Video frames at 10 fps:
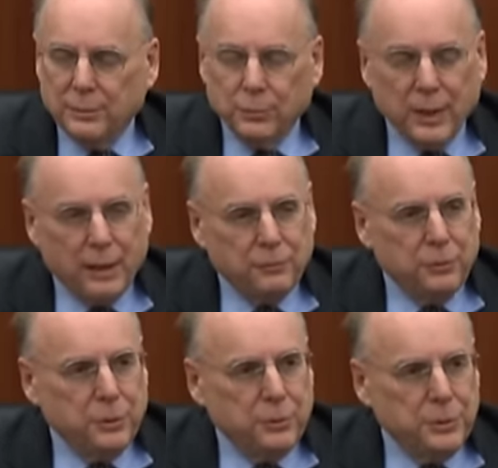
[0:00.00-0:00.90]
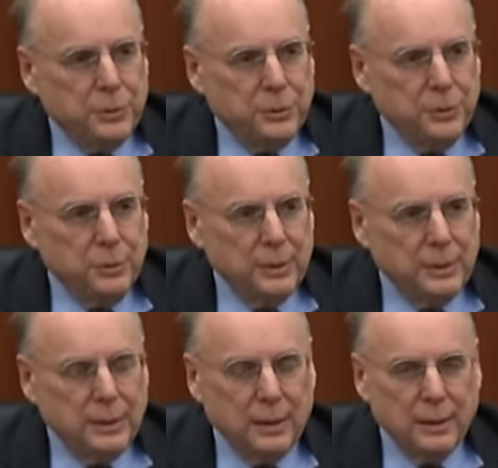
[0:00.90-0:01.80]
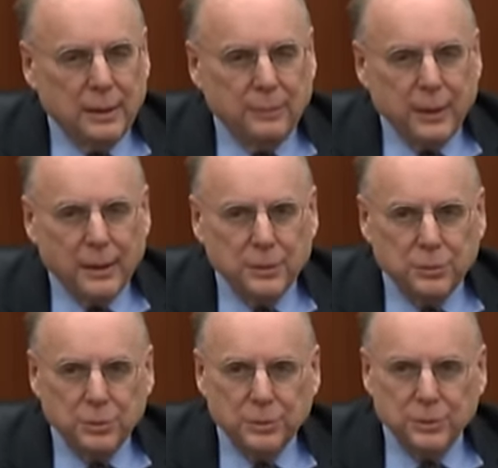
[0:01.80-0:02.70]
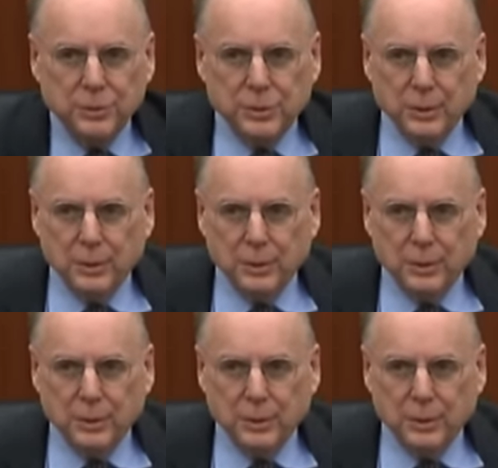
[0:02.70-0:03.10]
and without further ado, um, I introduced,